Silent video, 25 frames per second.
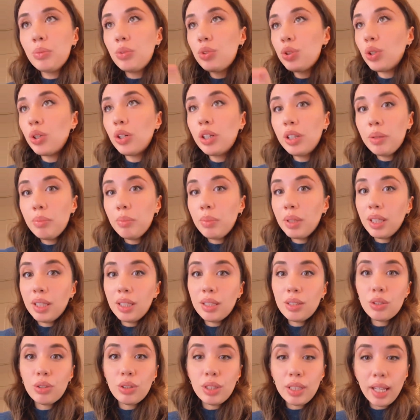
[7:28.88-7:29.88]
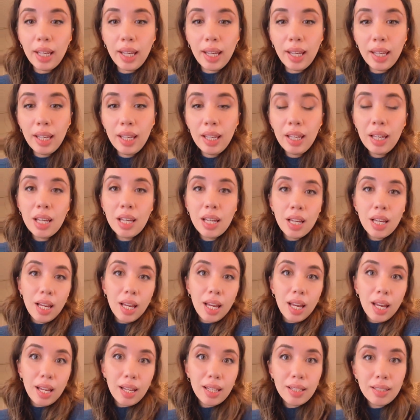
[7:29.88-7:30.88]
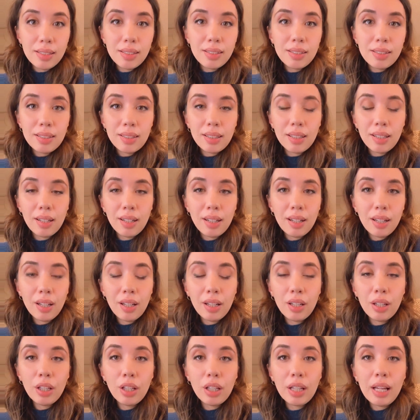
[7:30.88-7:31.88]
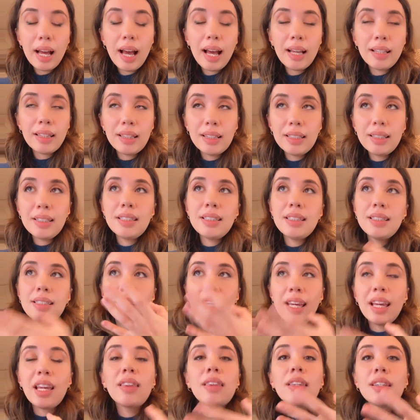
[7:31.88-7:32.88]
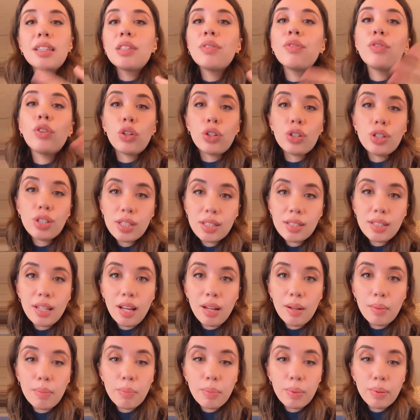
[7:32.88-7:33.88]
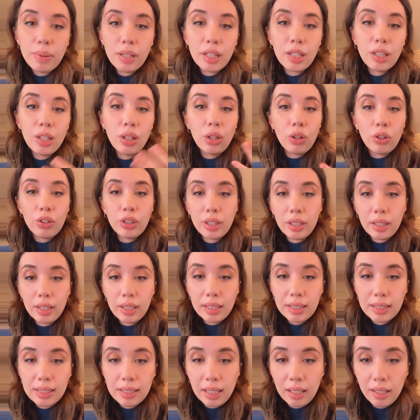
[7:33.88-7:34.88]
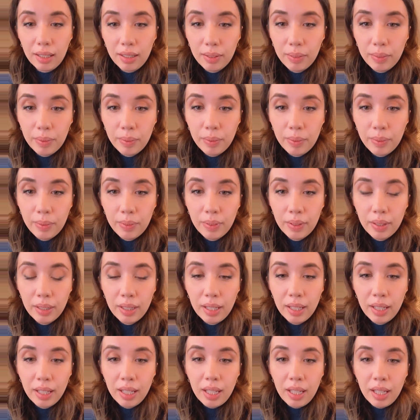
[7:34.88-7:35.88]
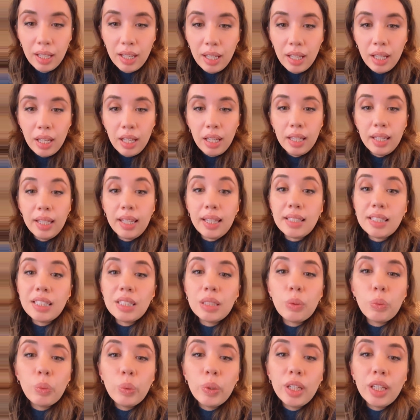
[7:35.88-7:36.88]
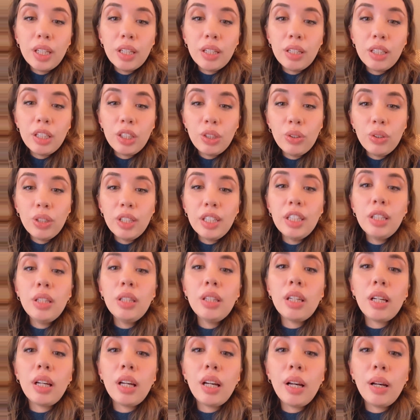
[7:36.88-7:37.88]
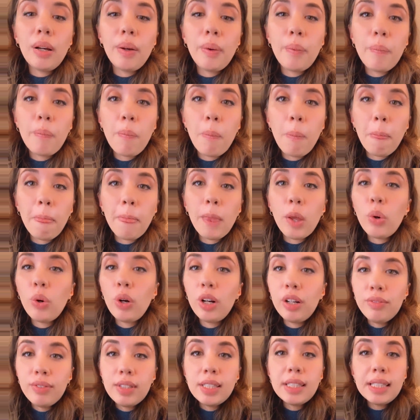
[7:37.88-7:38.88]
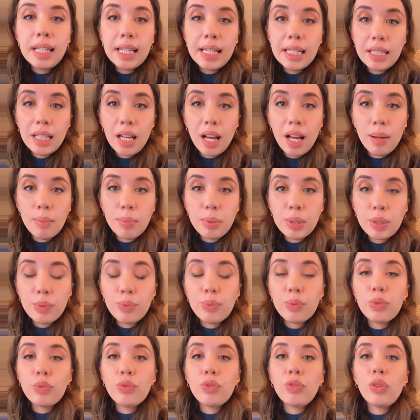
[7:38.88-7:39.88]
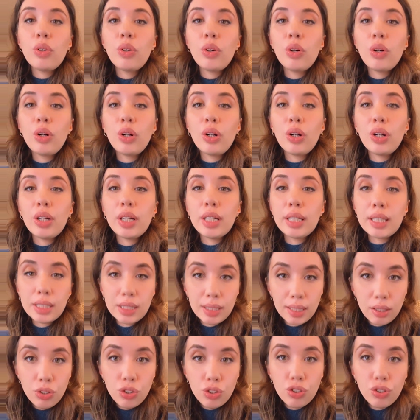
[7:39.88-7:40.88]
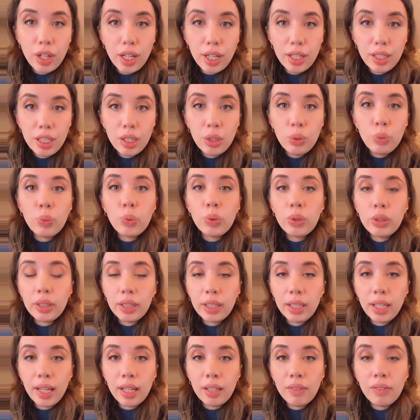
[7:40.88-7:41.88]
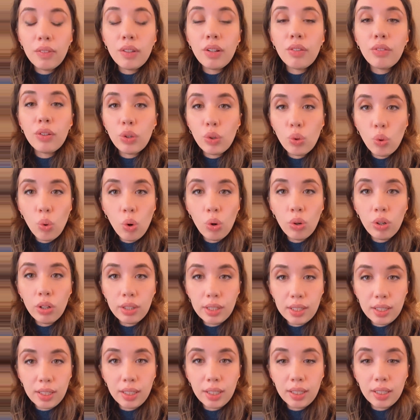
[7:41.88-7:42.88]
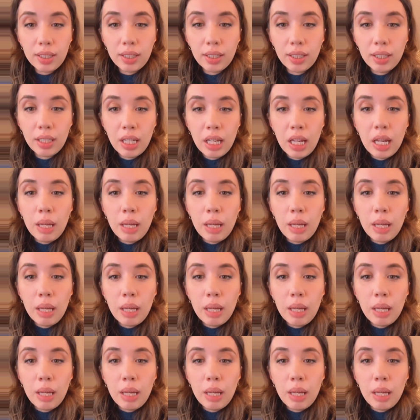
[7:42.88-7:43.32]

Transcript: join me today and at least take this first step in learning Excel. Yes, you can, whoever sign up for Excel training will get the recording,